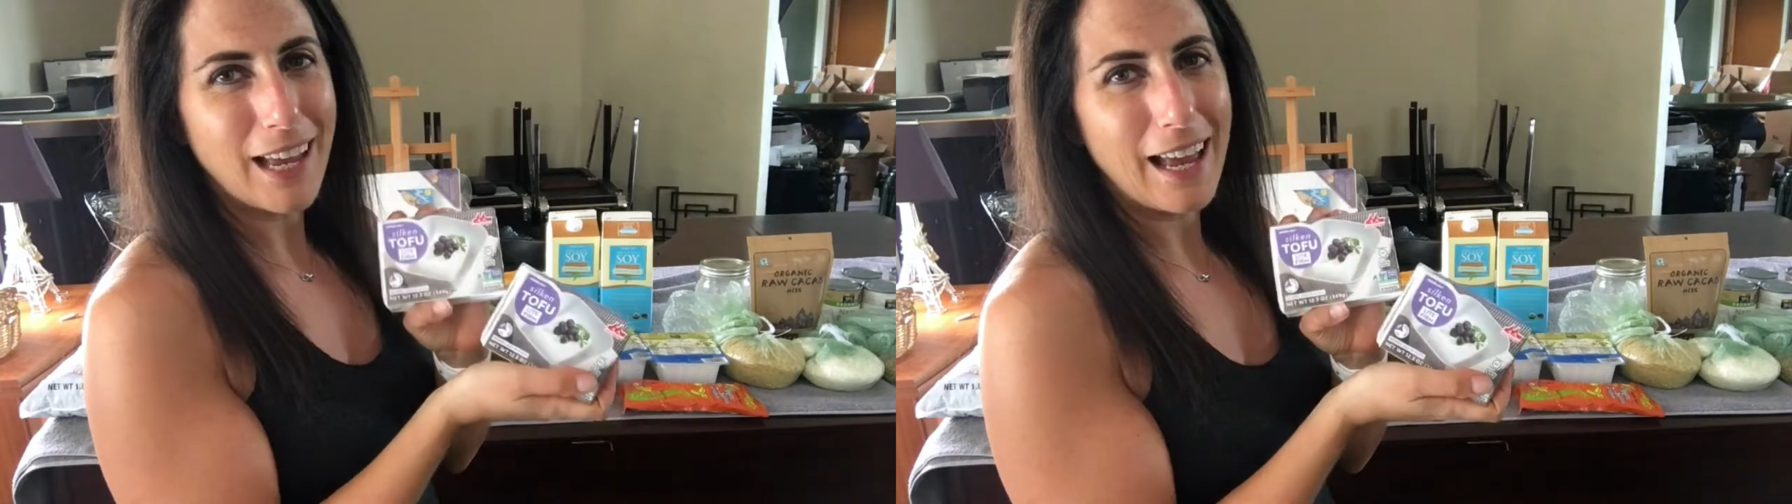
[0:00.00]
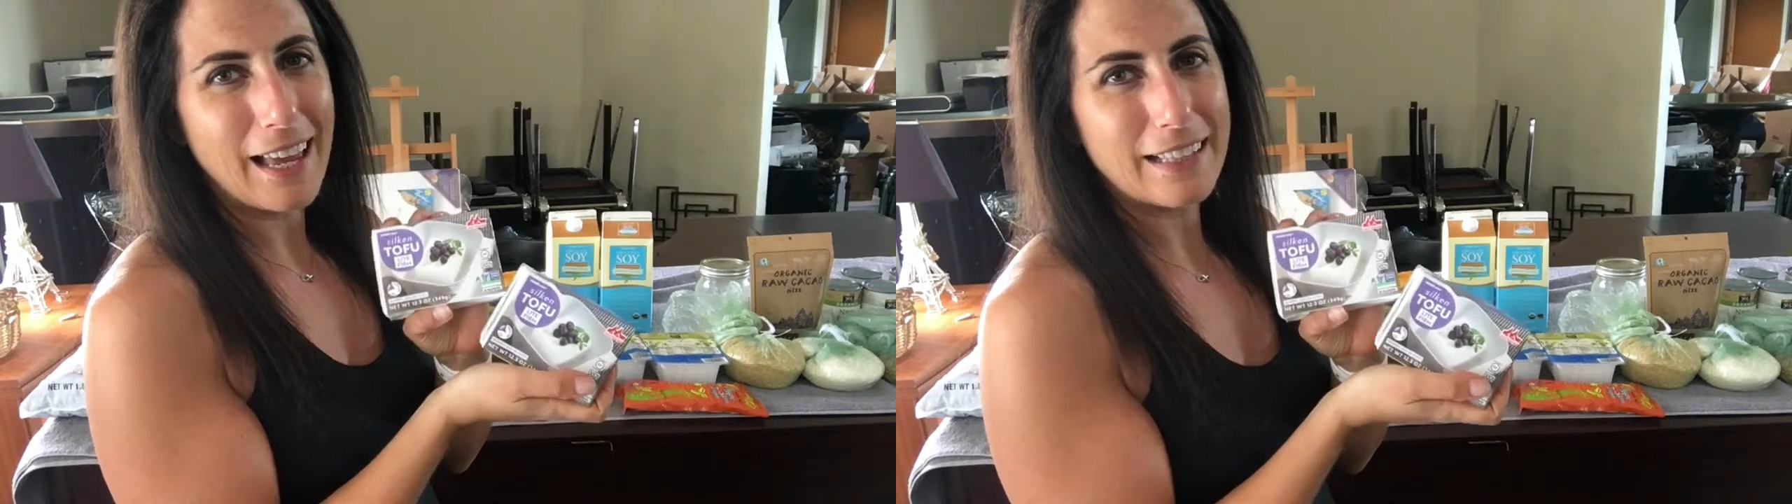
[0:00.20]

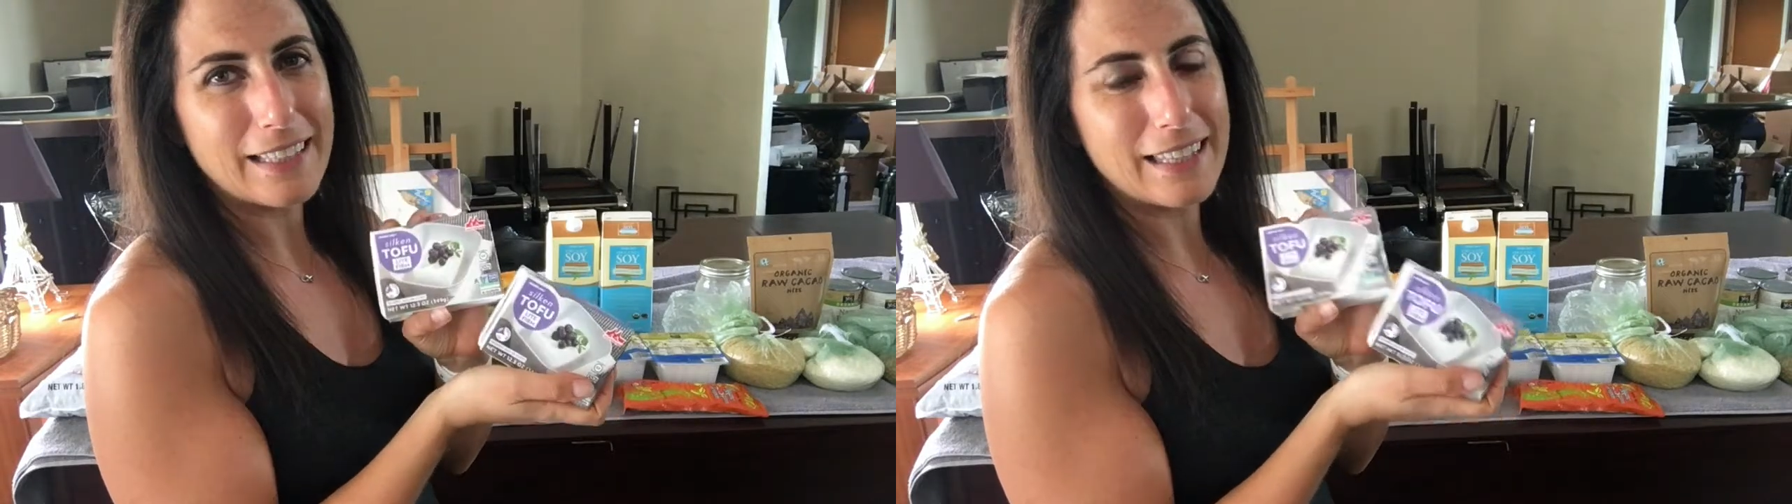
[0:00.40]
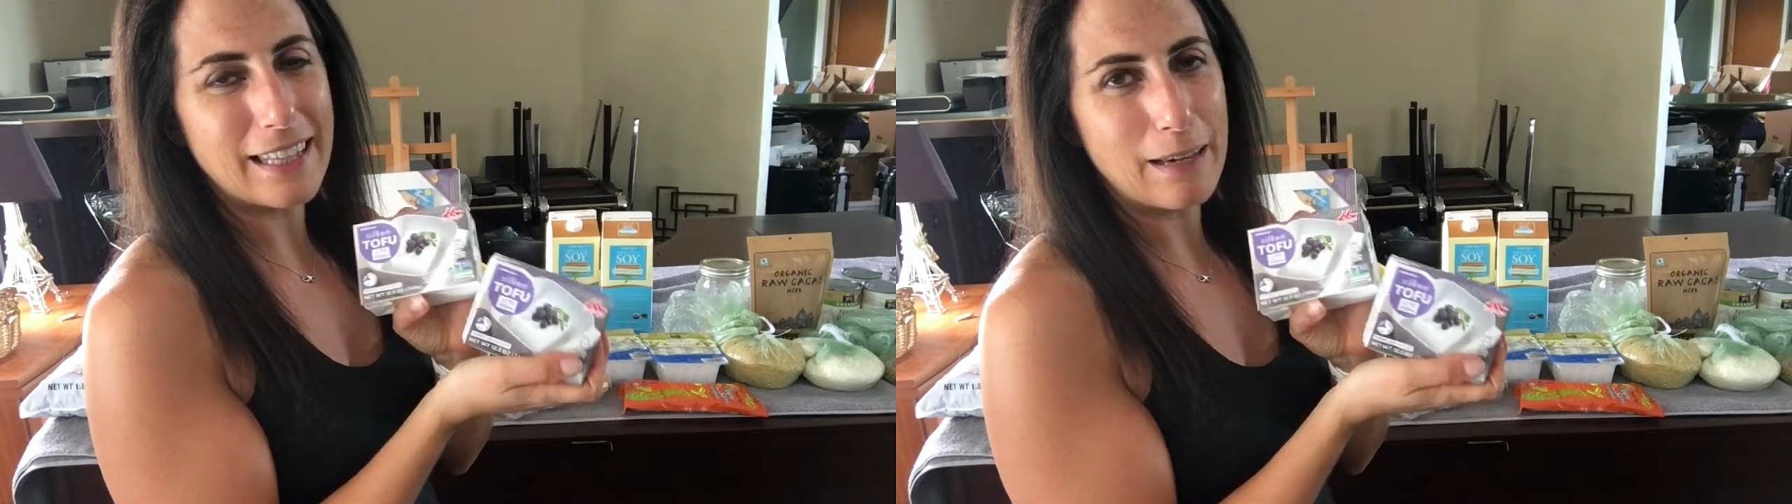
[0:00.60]

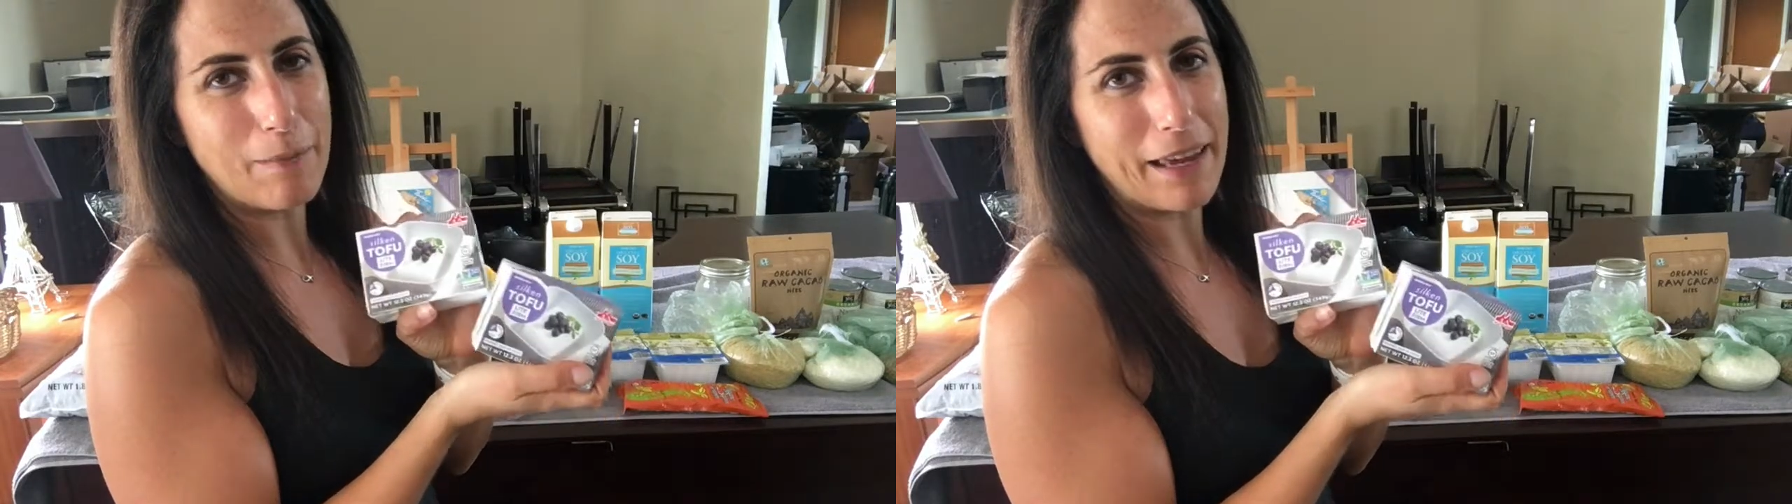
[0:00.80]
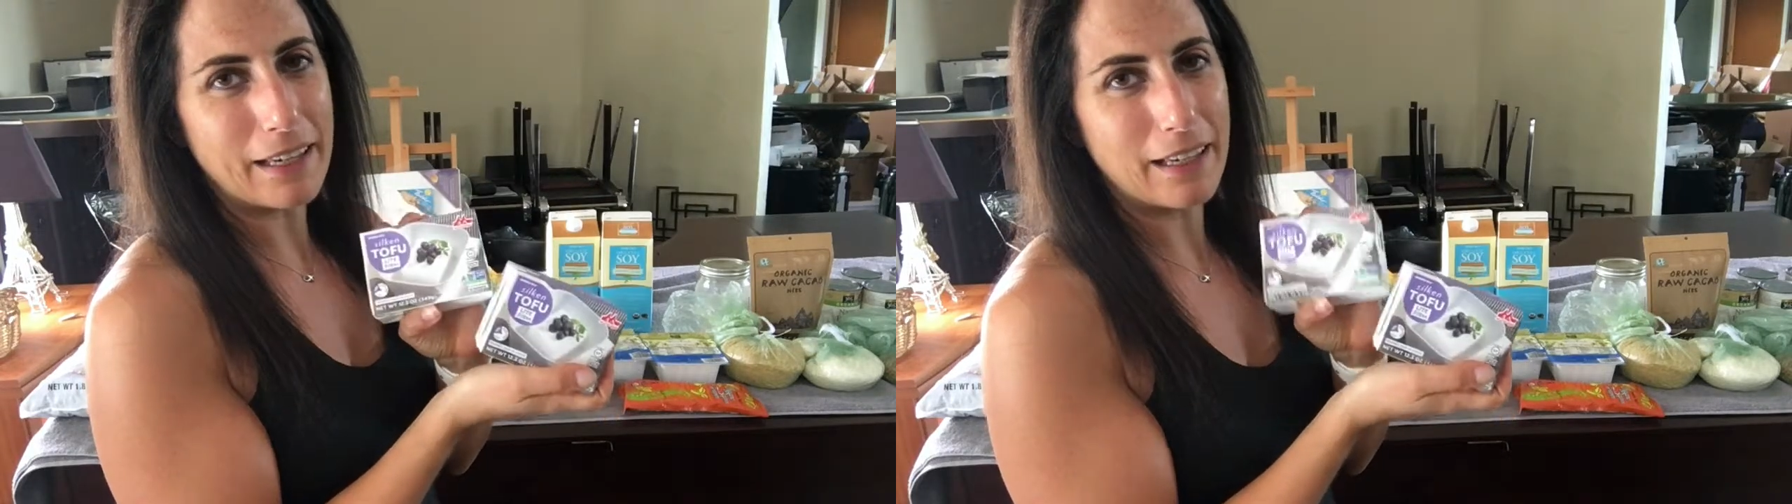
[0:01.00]
and they
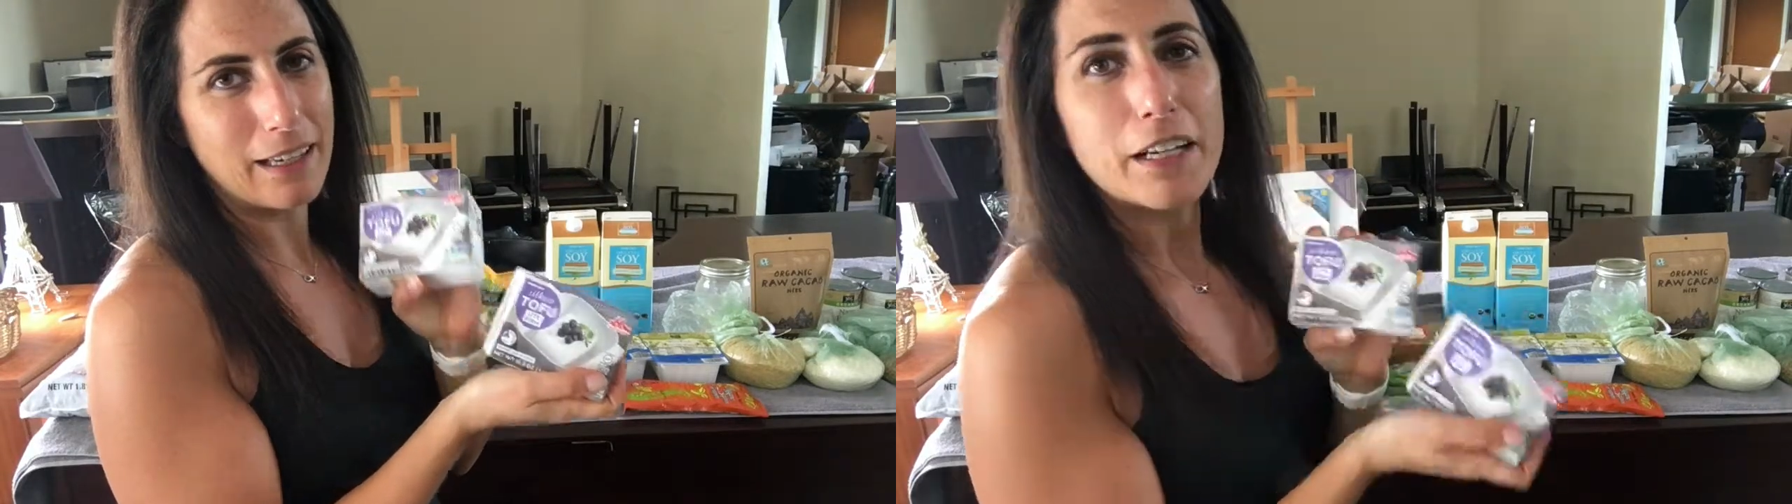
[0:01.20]
make